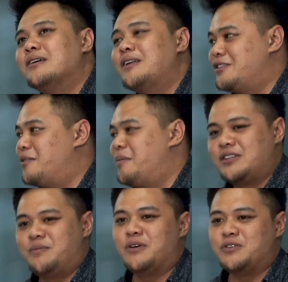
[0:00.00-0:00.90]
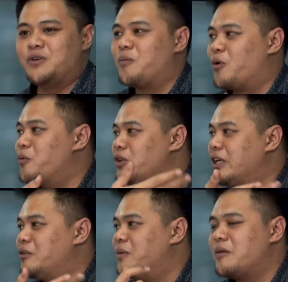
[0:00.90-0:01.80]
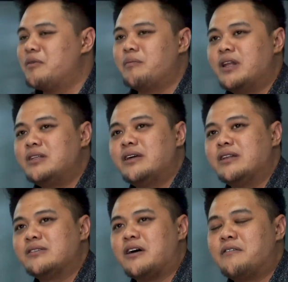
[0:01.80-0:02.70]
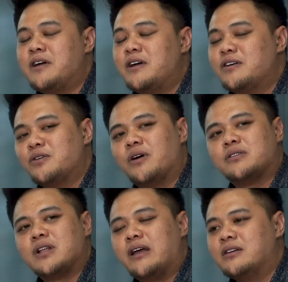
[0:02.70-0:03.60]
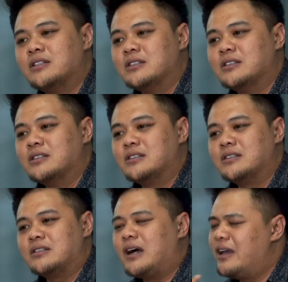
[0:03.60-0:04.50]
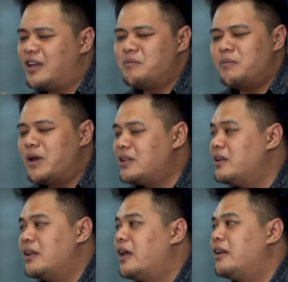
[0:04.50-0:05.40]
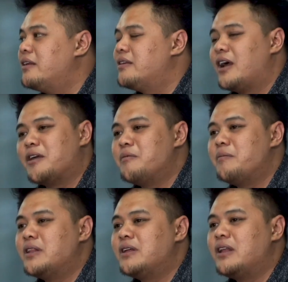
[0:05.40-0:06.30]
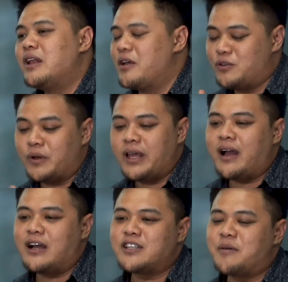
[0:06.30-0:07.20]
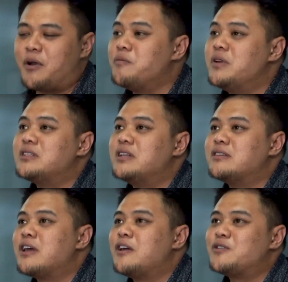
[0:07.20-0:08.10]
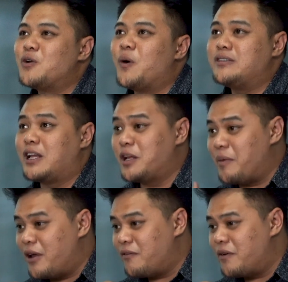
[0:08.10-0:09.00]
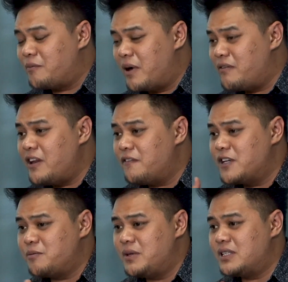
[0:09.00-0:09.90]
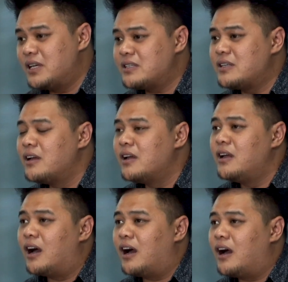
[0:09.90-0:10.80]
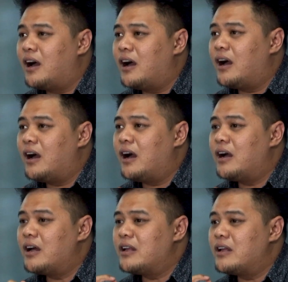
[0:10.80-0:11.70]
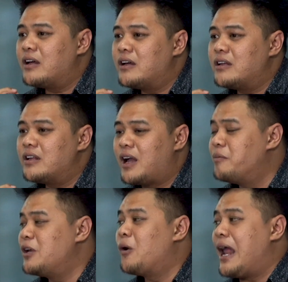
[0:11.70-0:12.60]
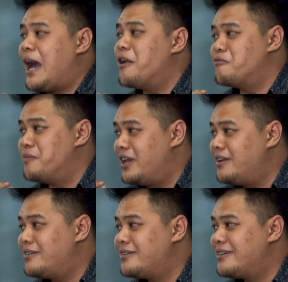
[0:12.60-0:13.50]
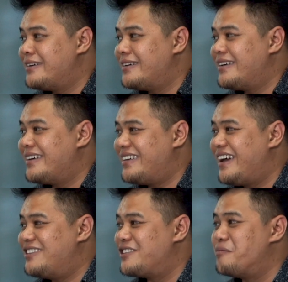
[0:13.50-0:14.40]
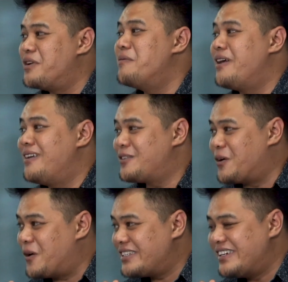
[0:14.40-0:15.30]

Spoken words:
That's the best because you got promoted to become the manager and stuff. So I was like, I can be better than that. It's okay, I start my own business. So I started my very first business, the company called Art of Marriage. Yeah, it's a pre-marriage course.